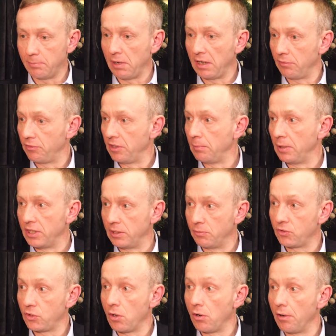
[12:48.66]
male and female in the image
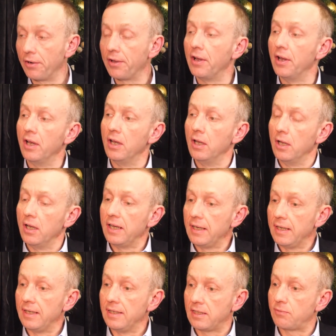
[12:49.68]
of God,
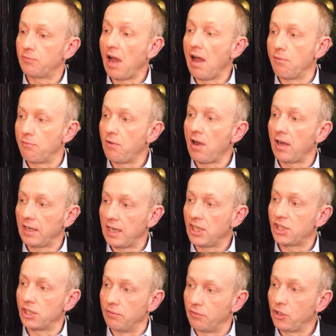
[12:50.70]
is a
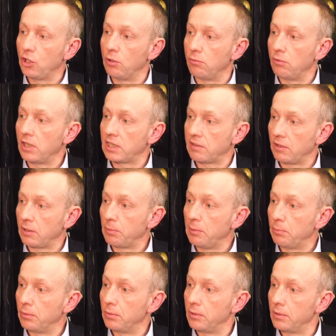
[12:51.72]
violation of the human rights of other
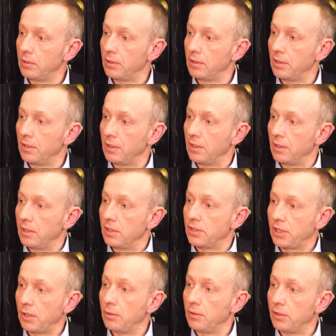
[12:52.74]
people.
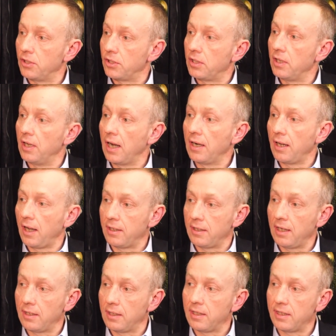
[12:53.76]
So, and
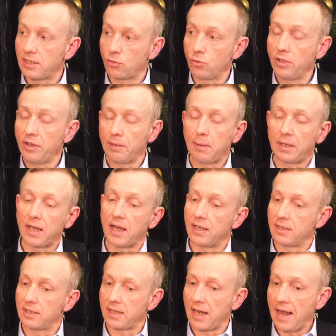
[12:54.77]
then the extraordinary thing about that
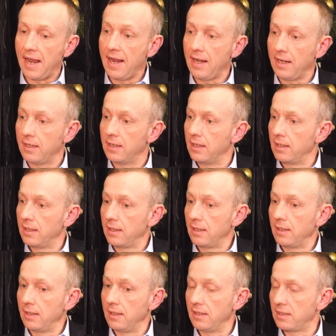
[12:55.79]
is, A,
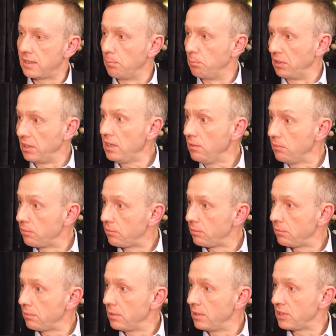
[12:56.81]
it's the belief.
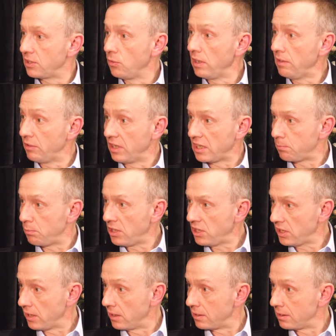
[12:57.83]
It's not even
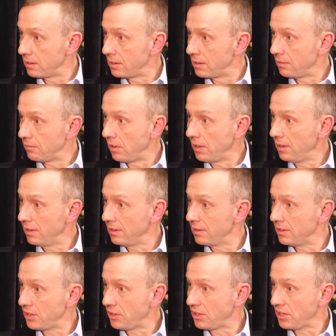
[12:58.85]
expressing it, right? The
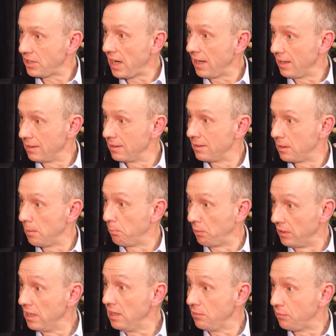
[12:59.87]
judge is saying the
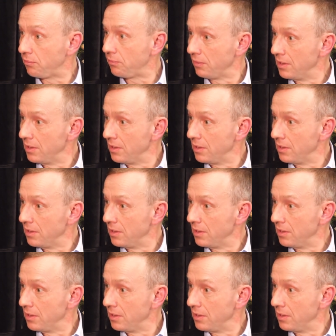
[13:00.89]
belief